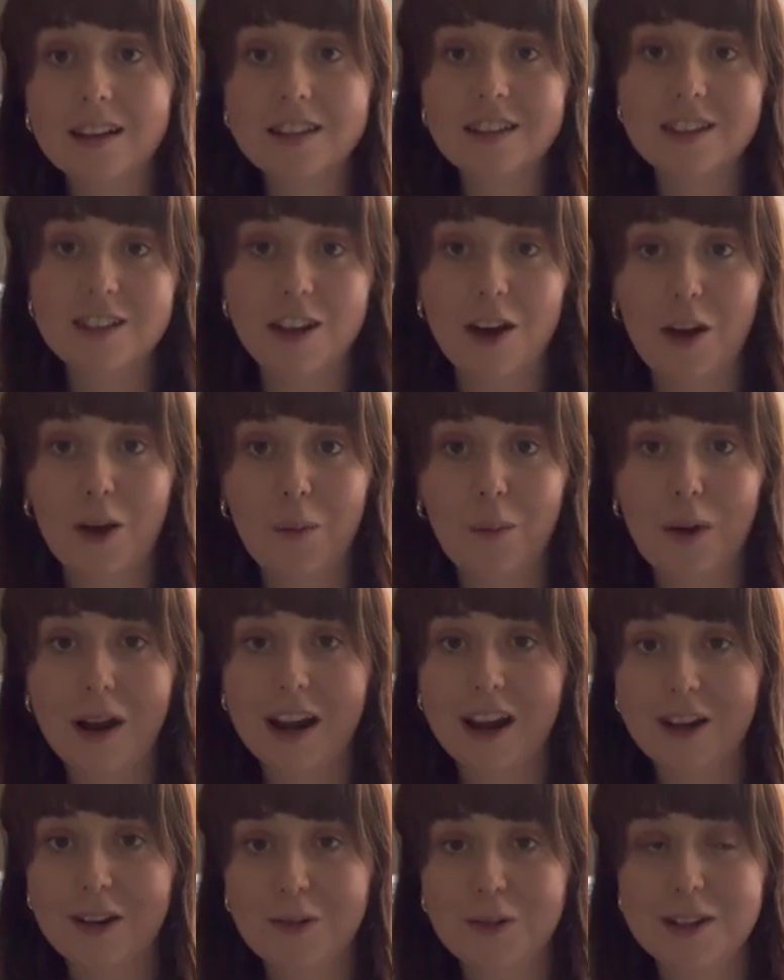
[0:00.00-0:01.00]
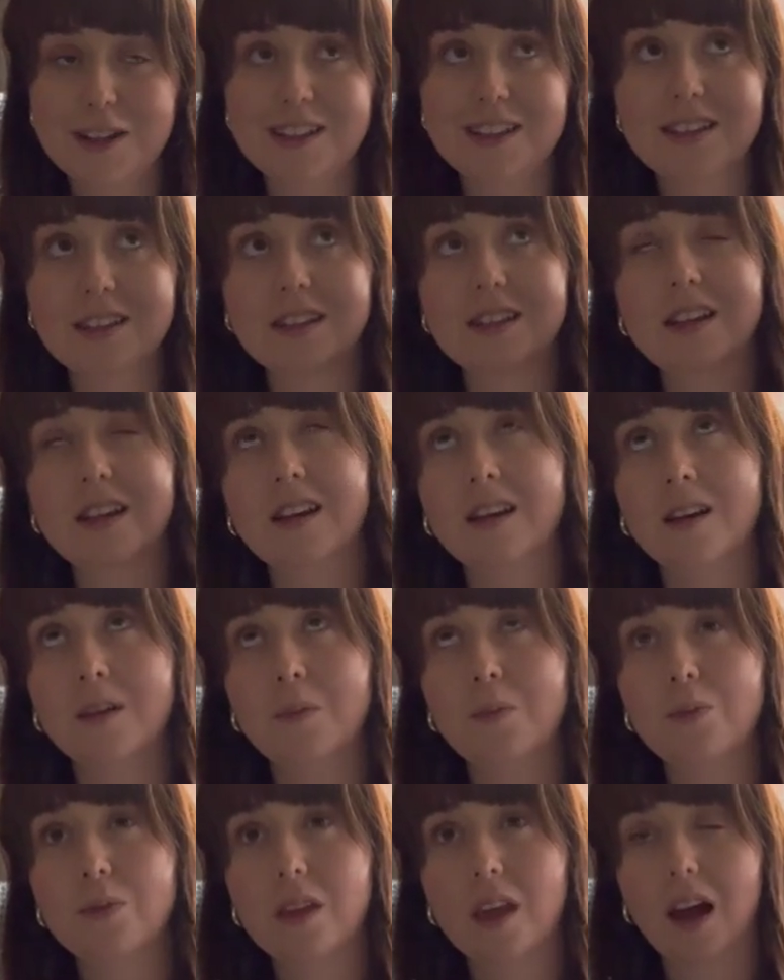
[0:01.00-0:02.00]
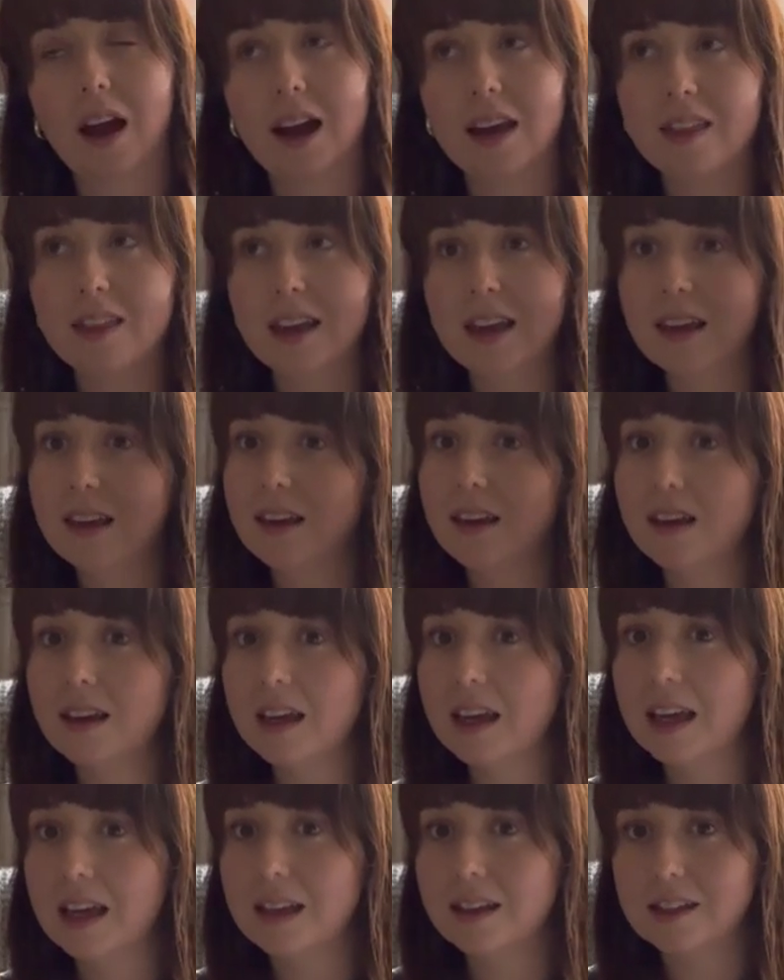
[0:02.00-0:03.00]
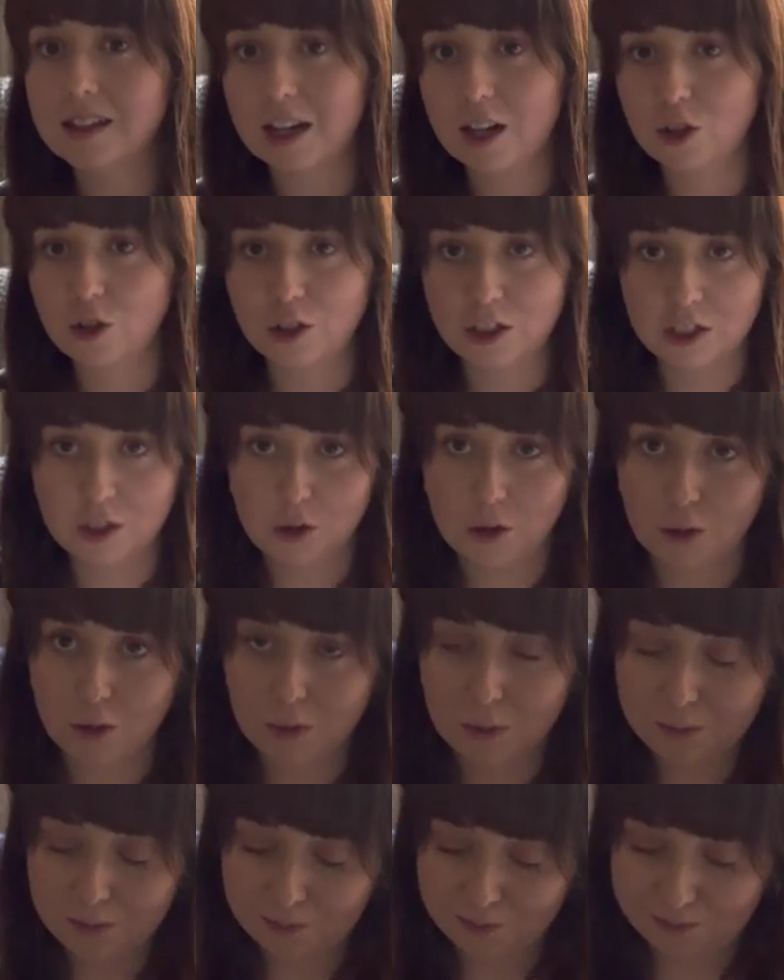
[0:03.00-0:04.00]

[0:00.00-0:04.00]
So when I was, I think in secondary school,